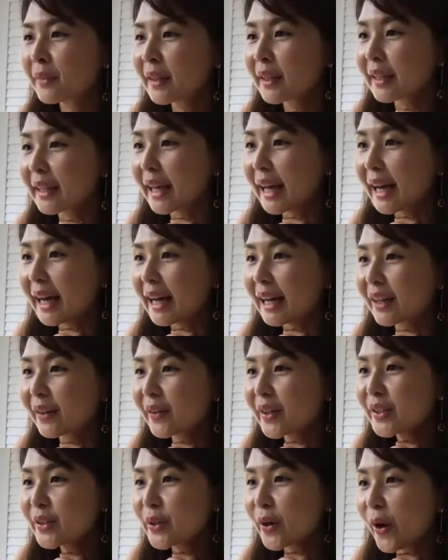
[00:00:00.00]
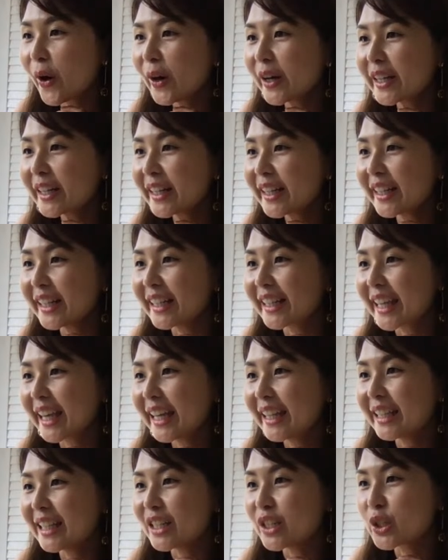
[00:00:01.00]
Yeah, going to order
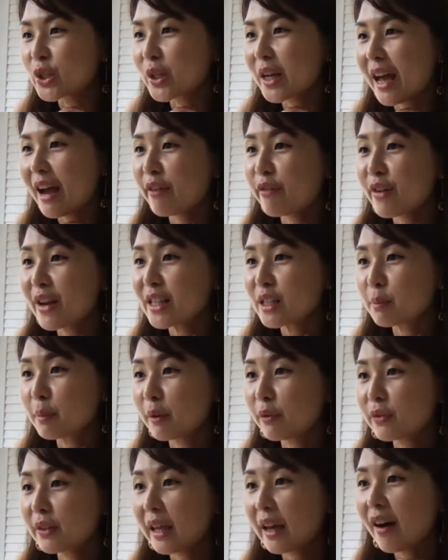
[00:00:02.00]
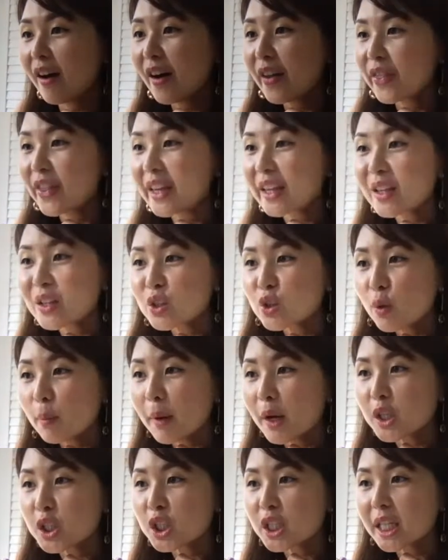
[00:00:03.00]
again in July. Friend's birthday. Oh, thank you so
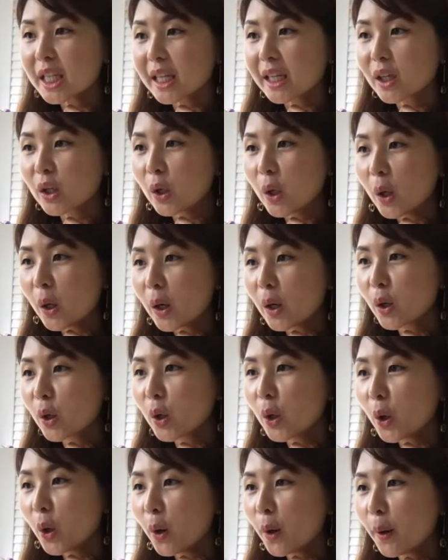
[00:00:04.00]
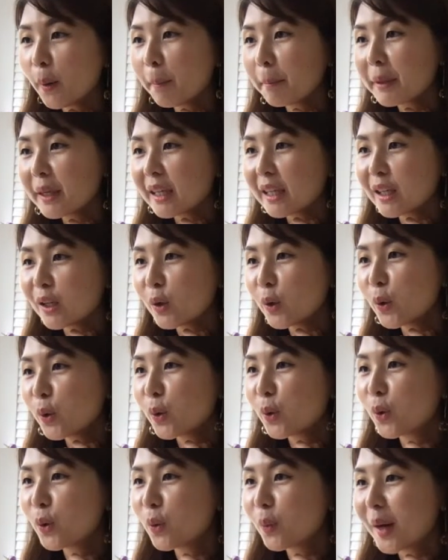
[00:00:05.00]
much.
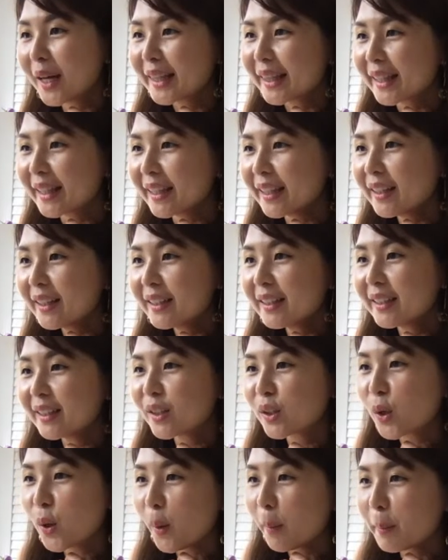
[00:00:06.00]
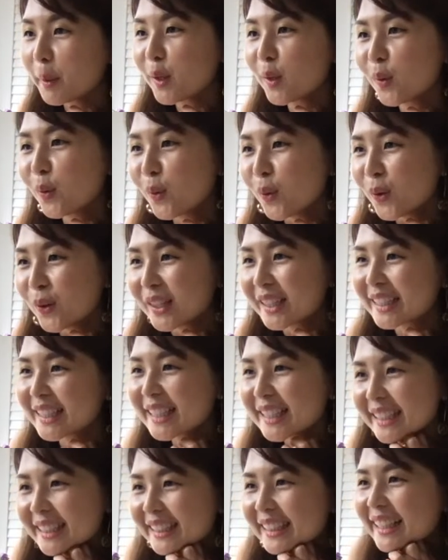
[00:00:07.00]
Kopio one. Kopio, is
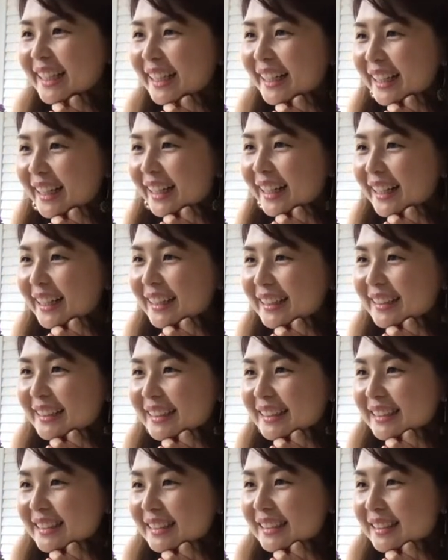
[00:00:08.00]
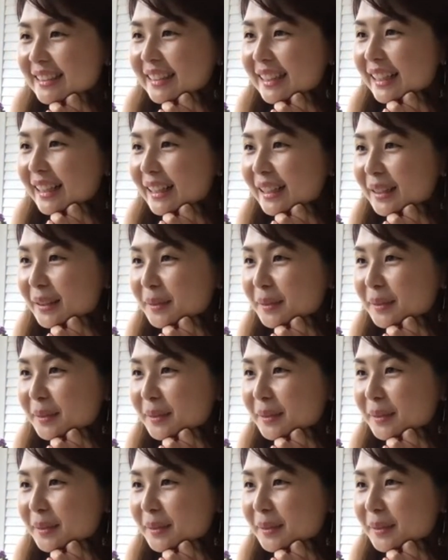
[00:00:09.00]
it? Yeah.